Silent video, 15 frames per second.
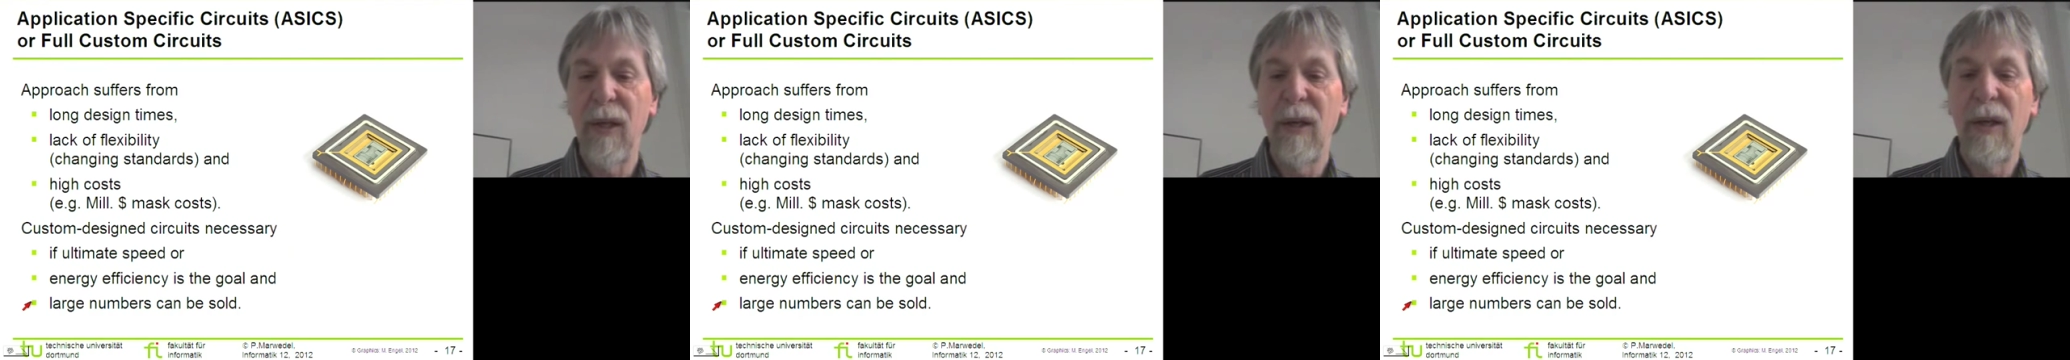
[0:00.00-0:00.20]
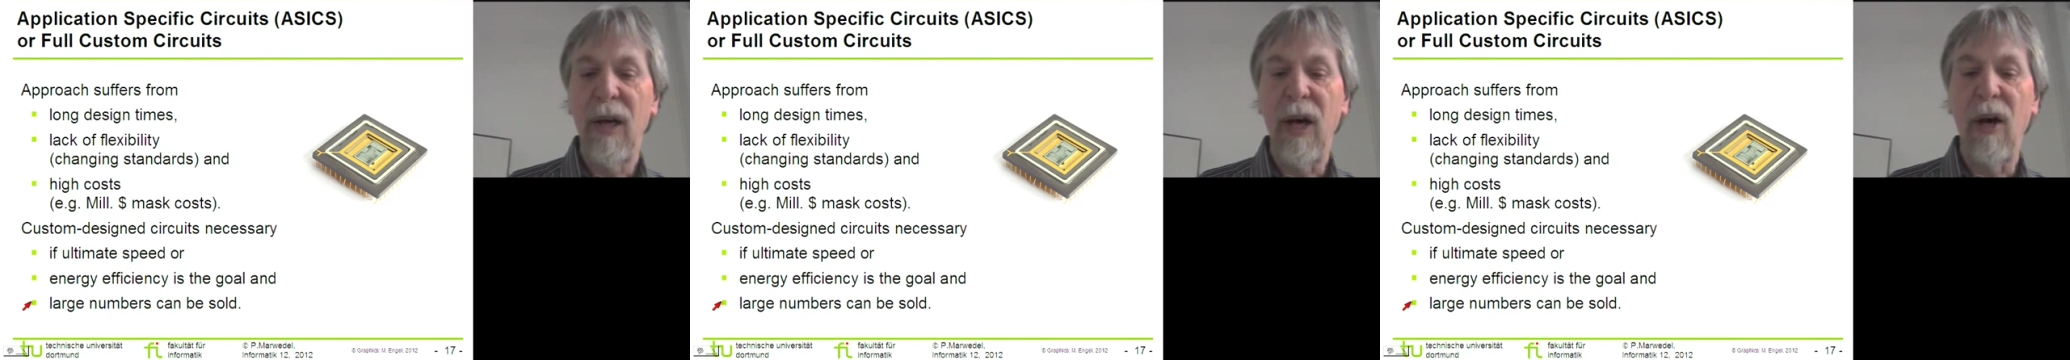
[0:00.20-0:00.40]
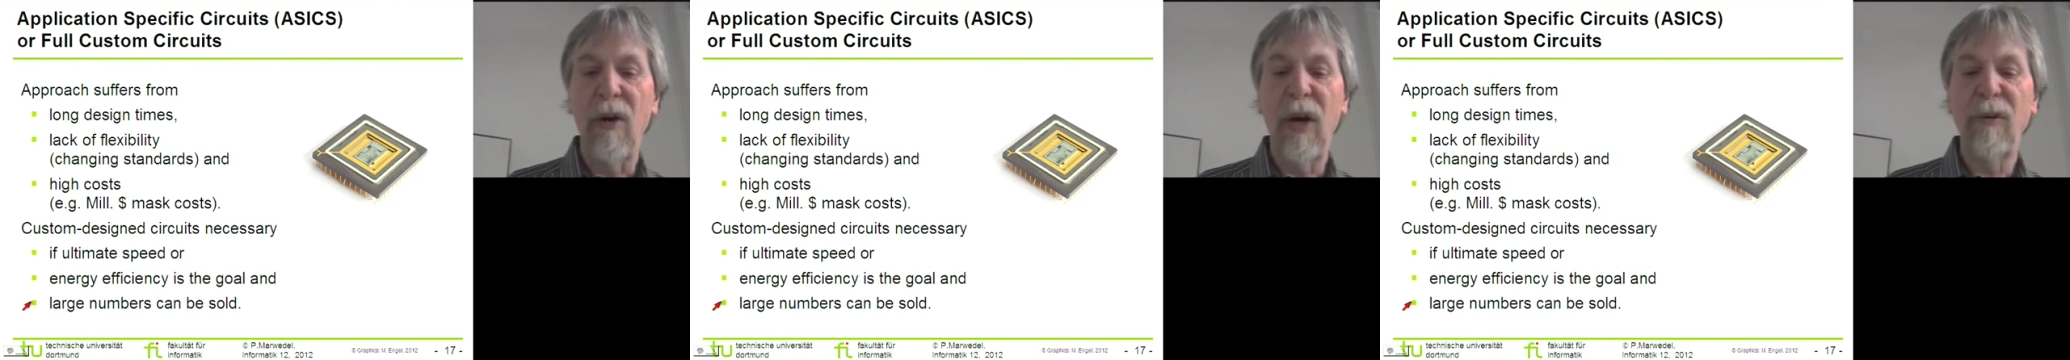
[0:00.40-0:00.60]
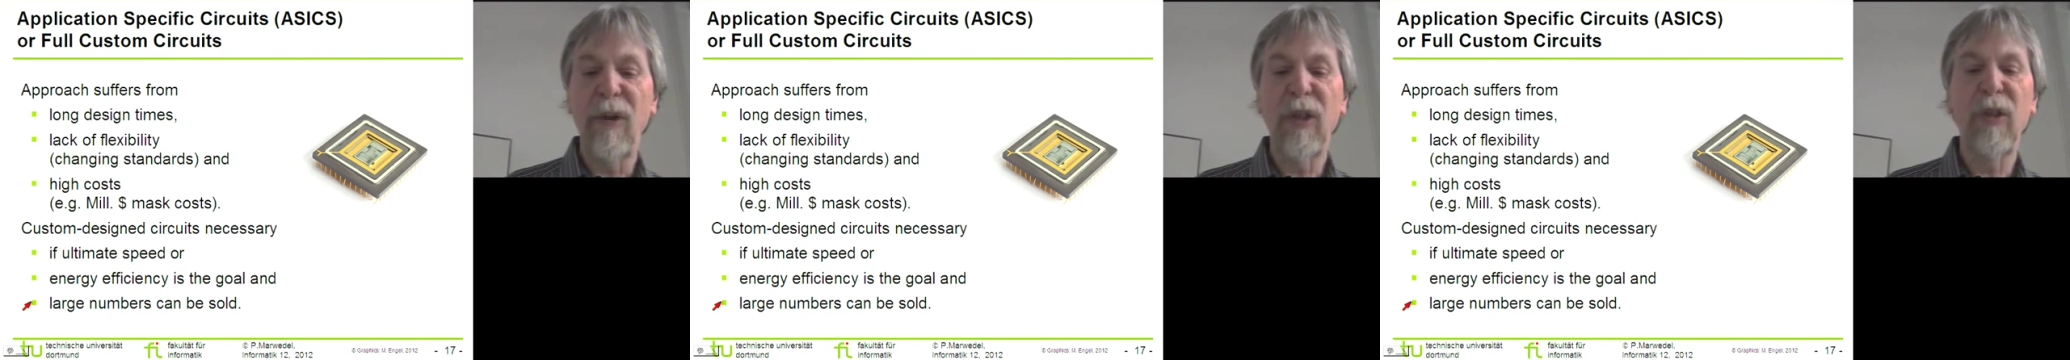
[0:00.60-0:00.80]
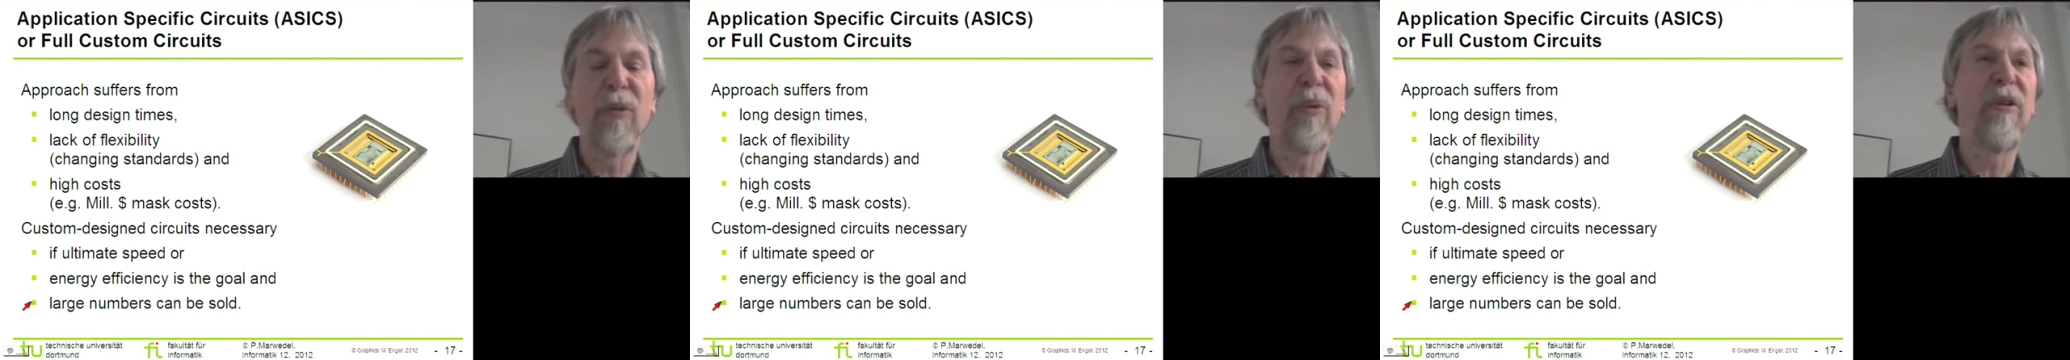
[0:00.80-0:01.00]

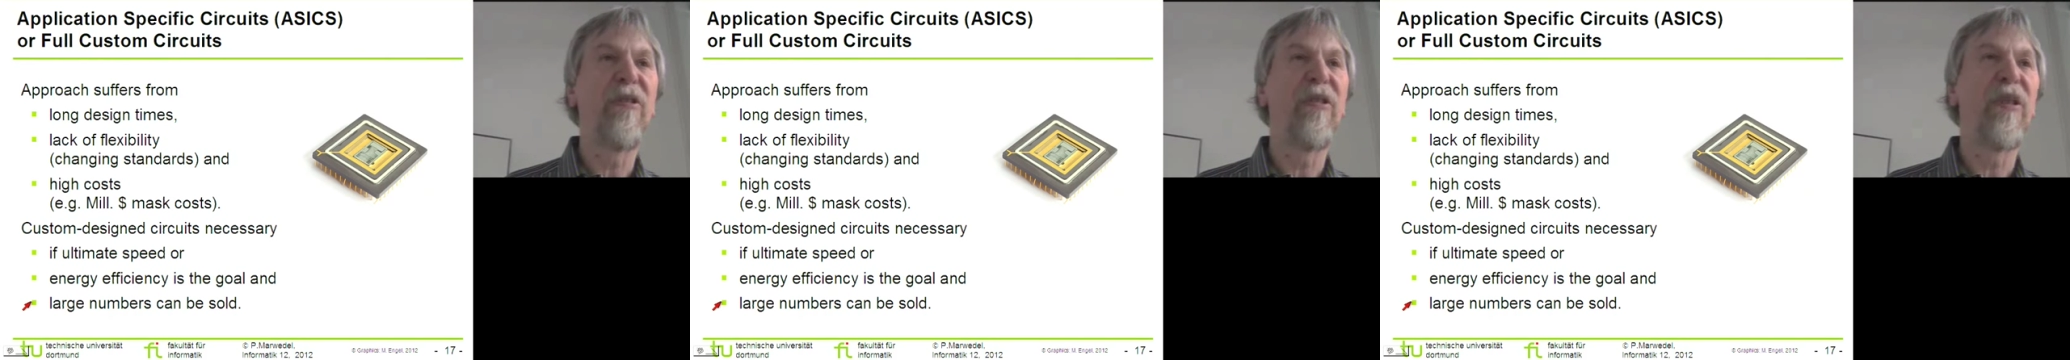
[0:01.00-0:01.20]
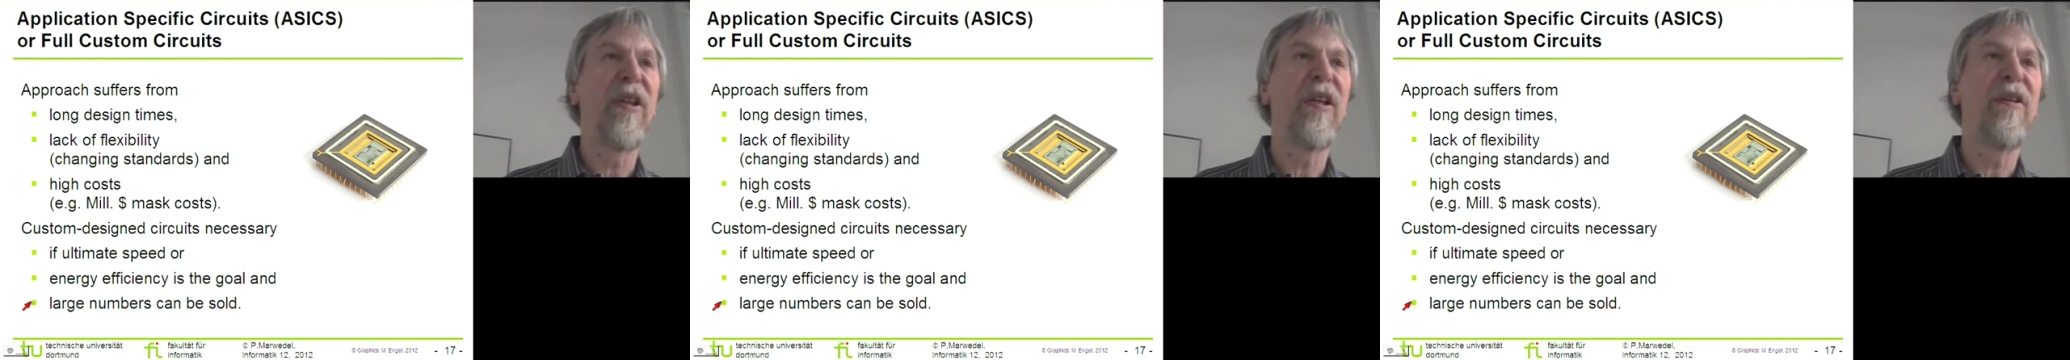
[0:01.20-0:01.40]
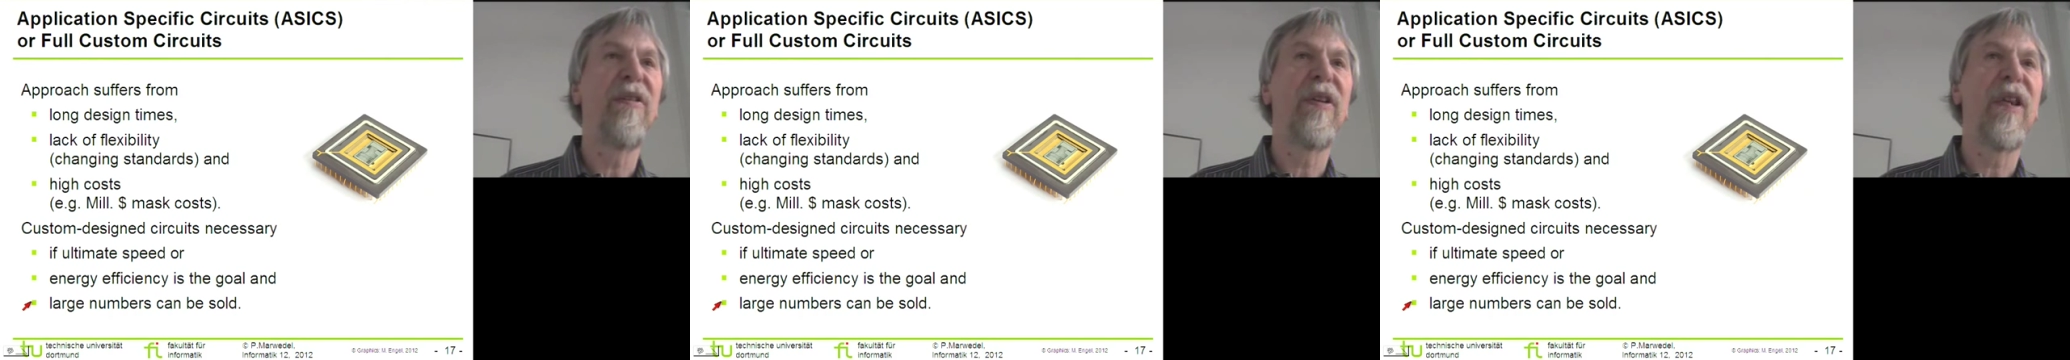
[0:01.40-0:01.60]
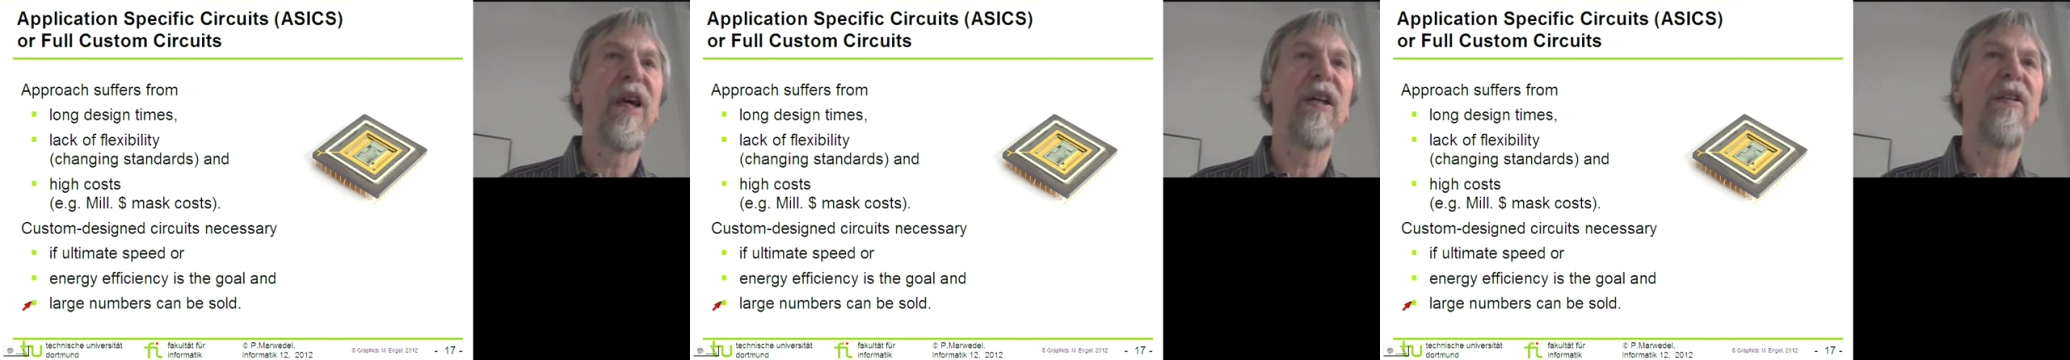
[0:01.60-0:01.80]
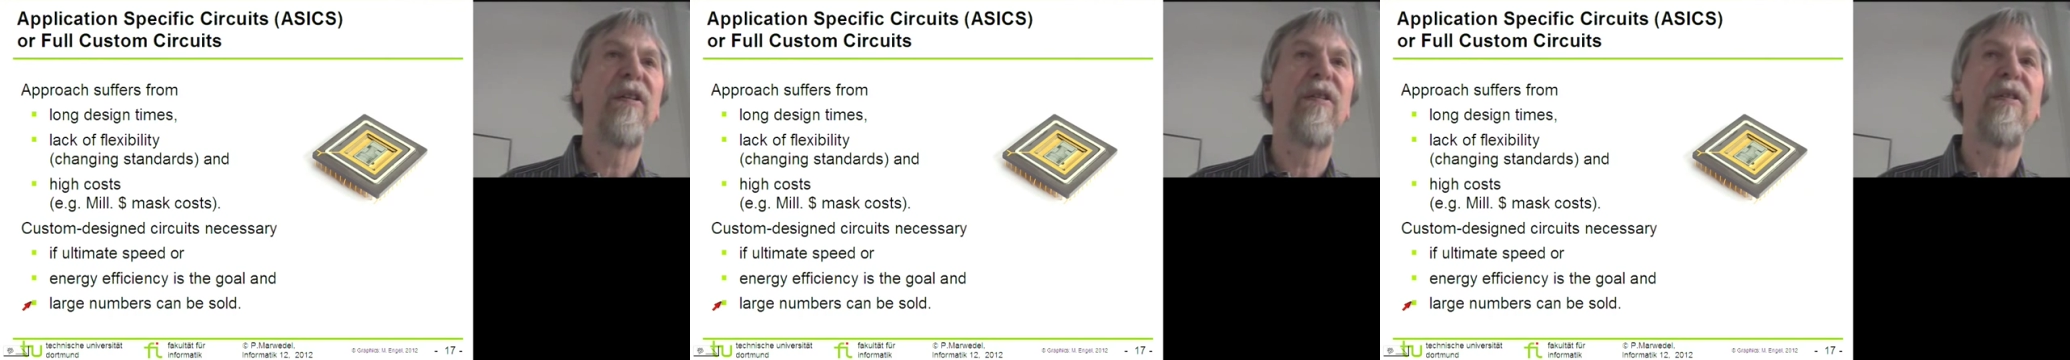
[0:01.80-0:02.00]
However, we see
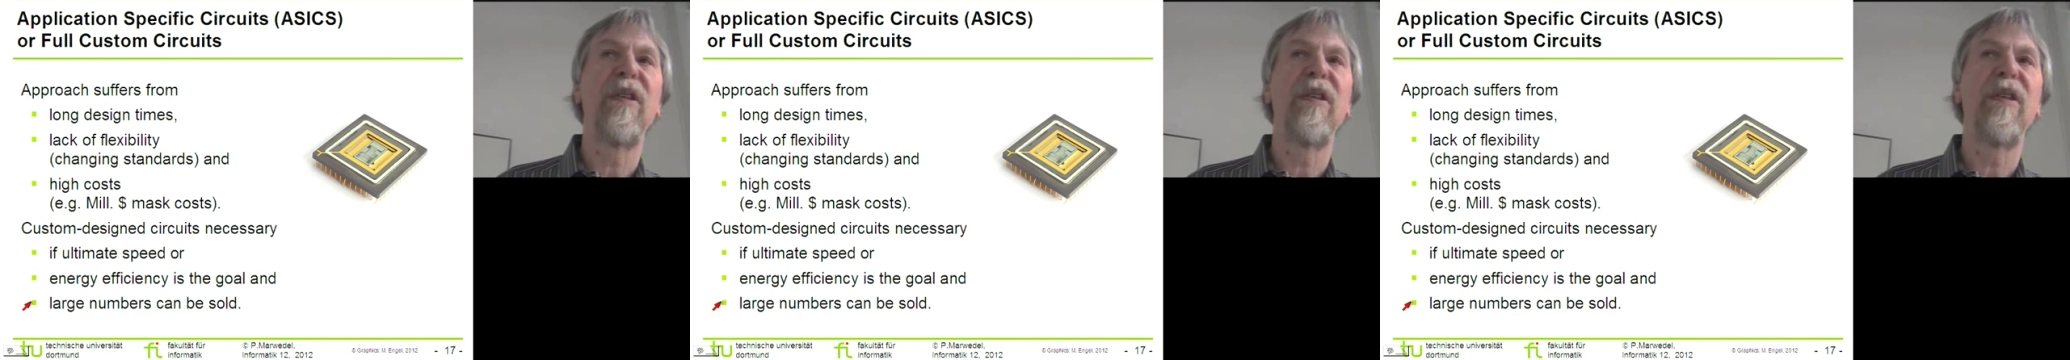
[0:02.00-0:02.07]
that